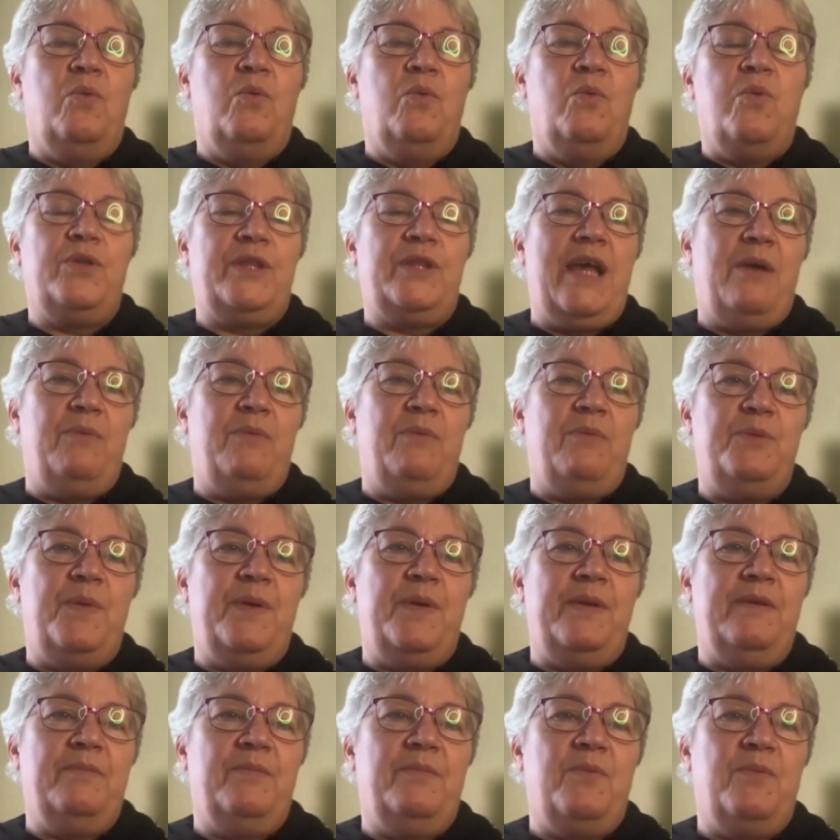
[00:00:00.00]
what
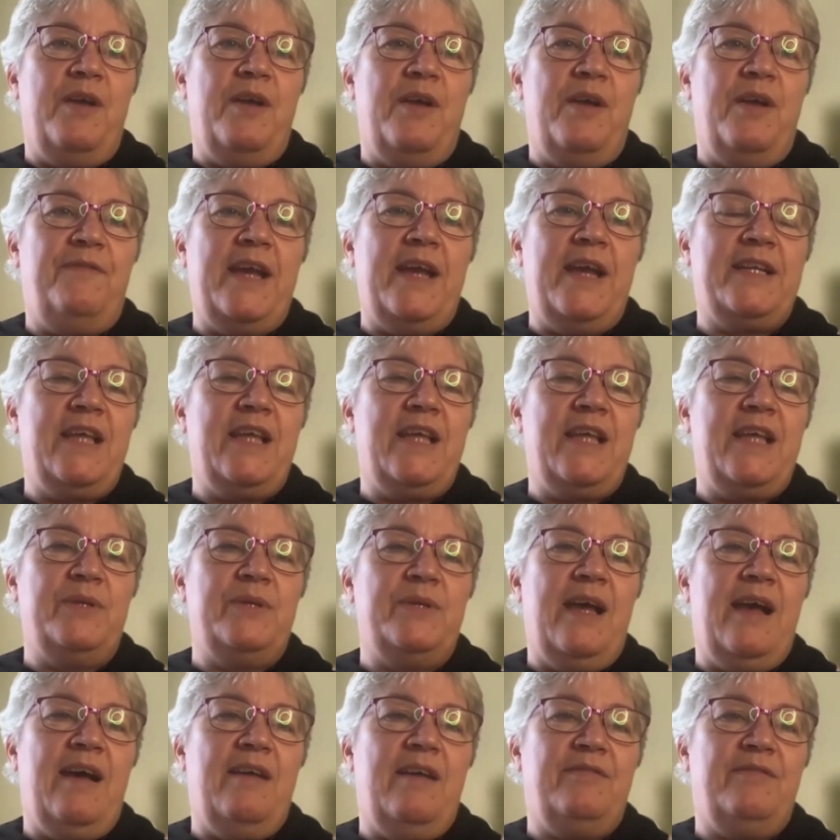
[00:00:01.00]
effect that
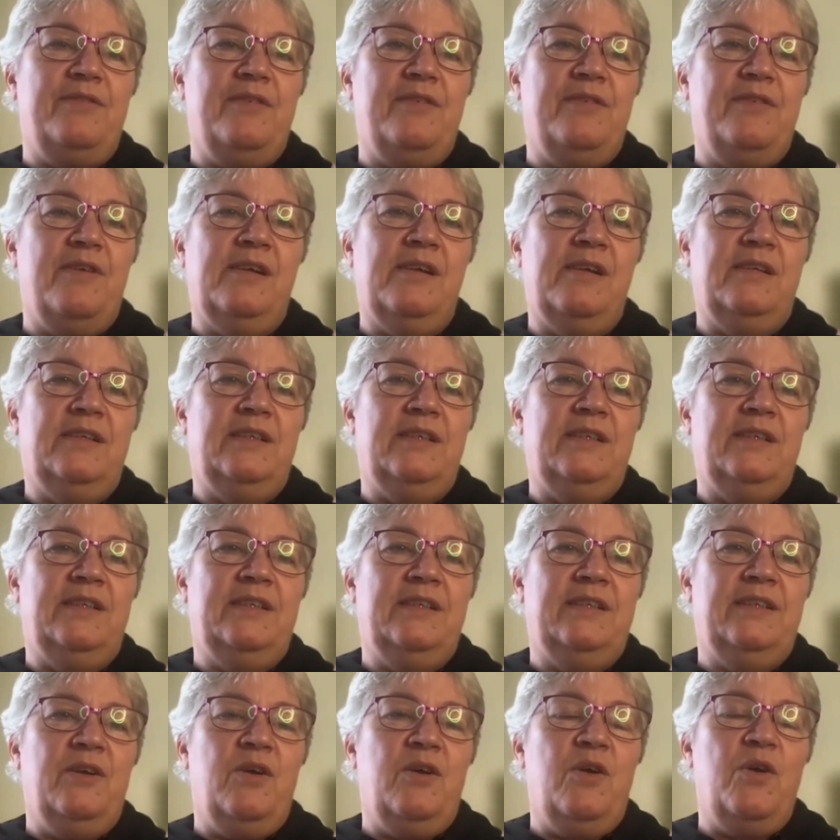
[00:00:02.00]
would have
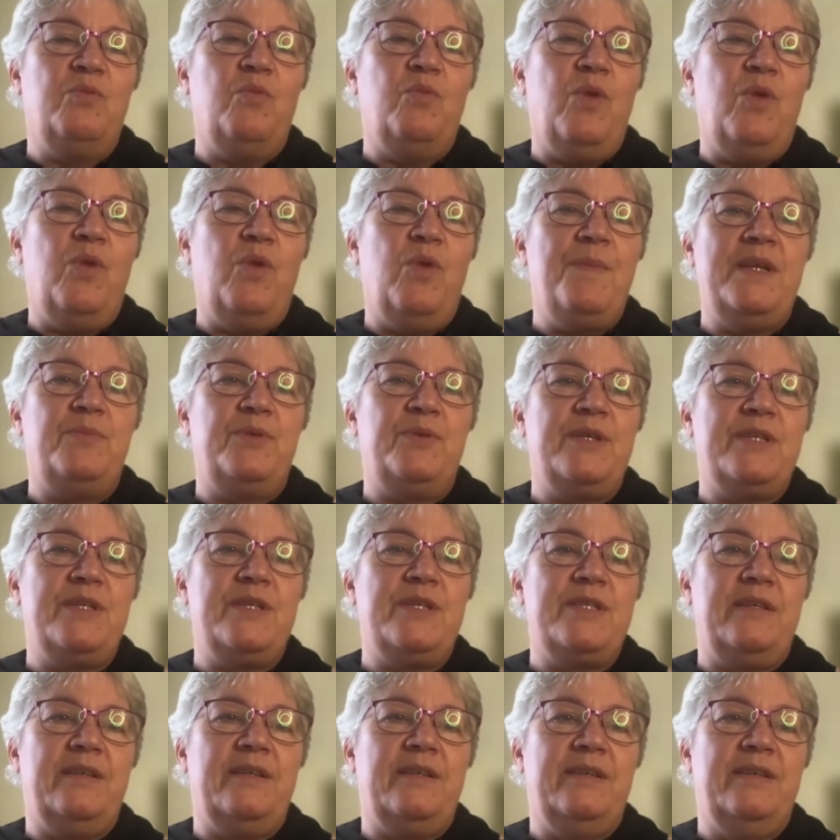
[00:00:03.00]
on women in
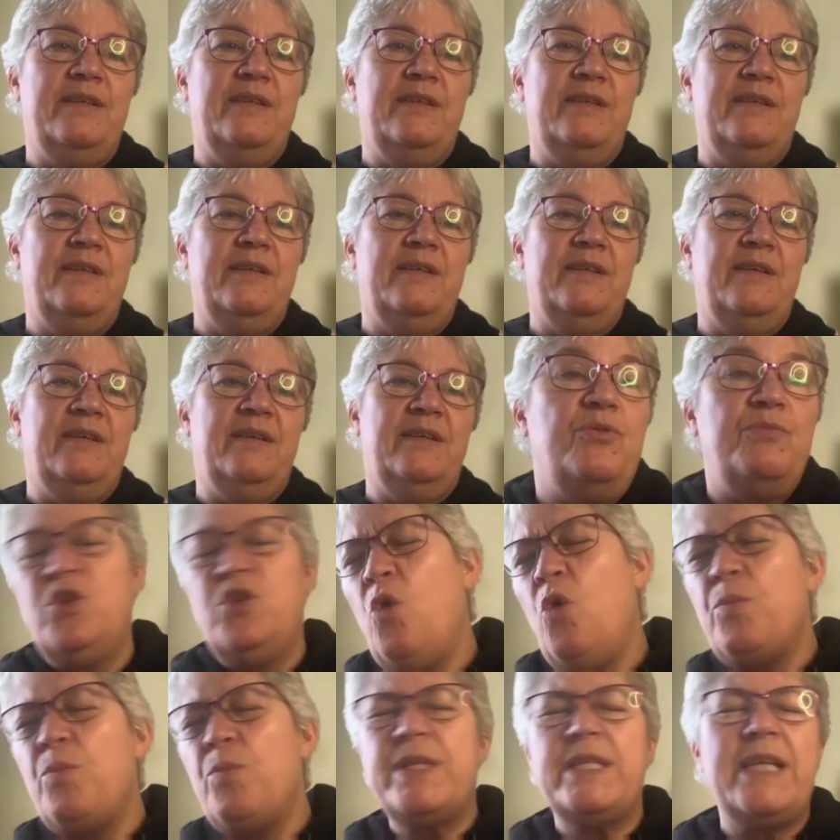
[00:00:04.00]
prison.
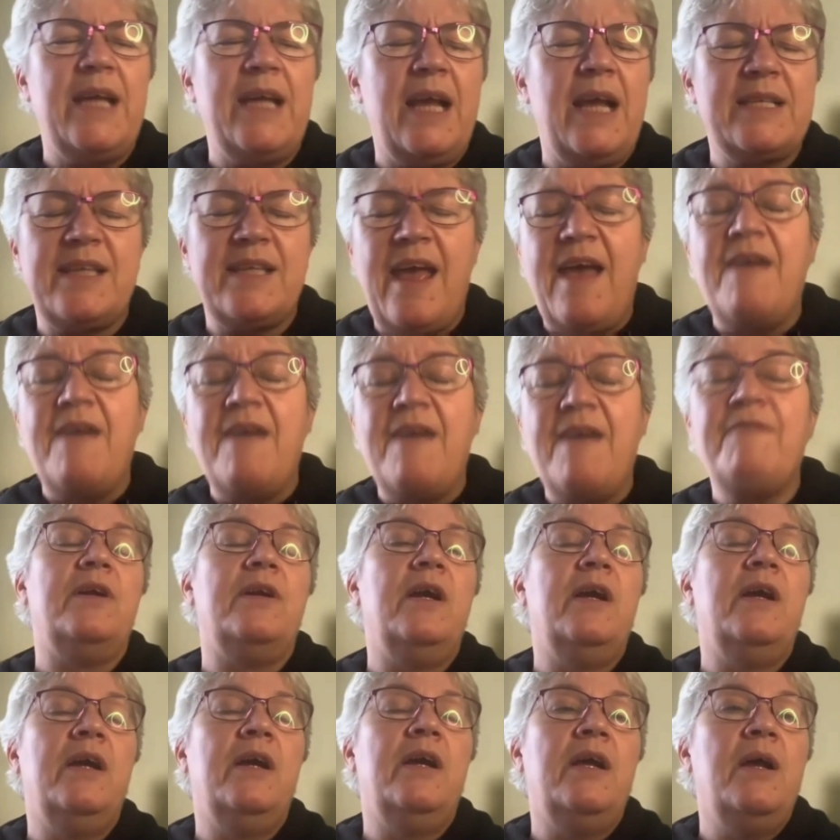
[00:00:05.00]
Nobody has ever,
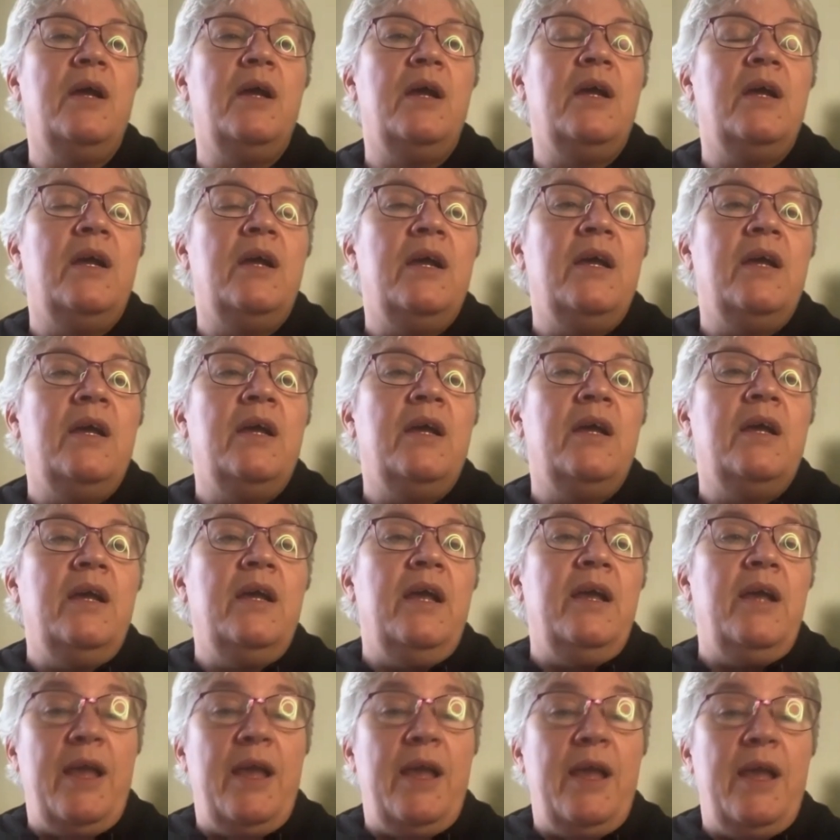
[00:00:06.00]

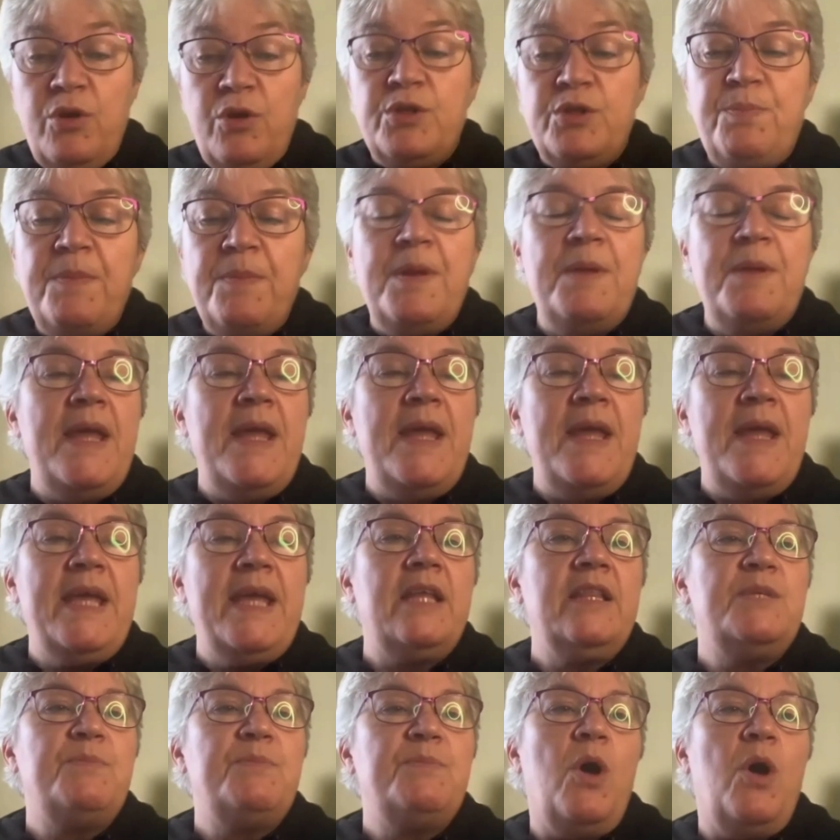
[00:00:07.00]
who's been
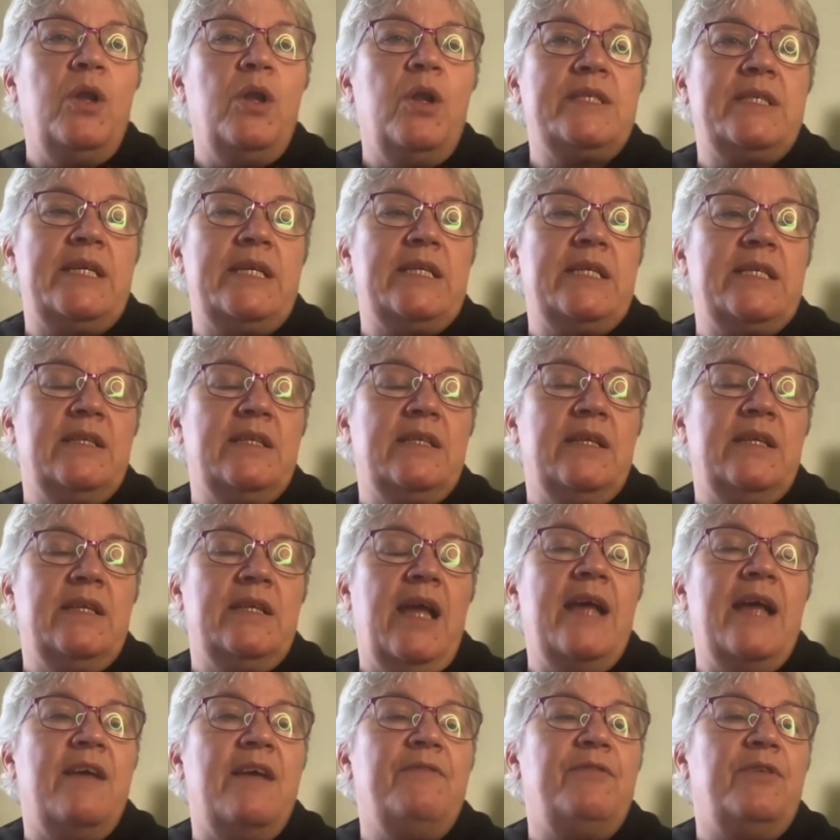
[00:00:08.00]
making these policies,
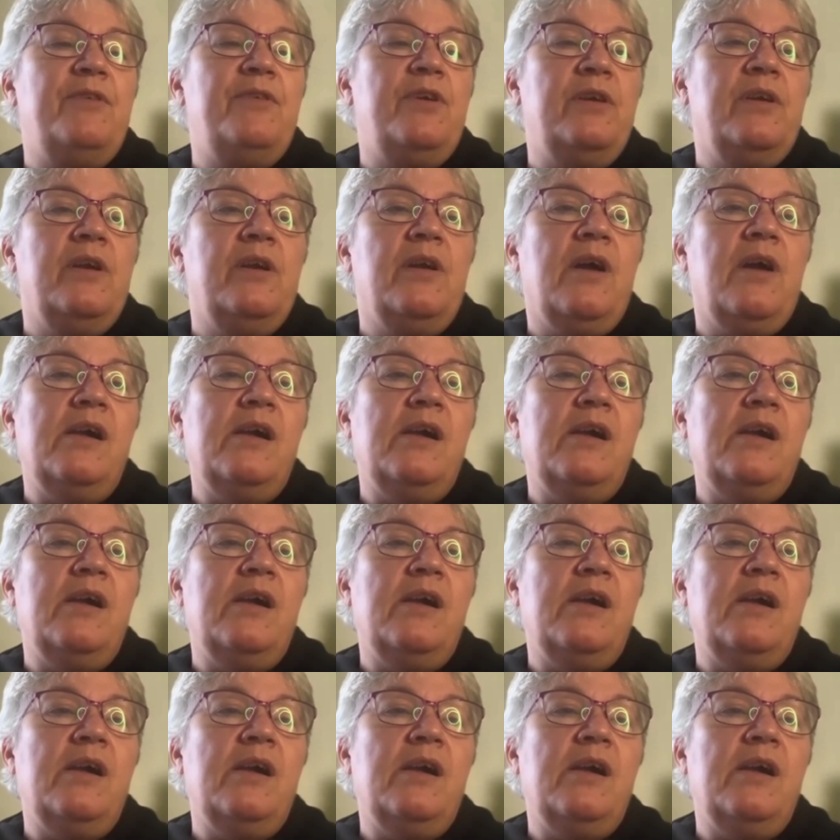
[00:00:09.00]
has ever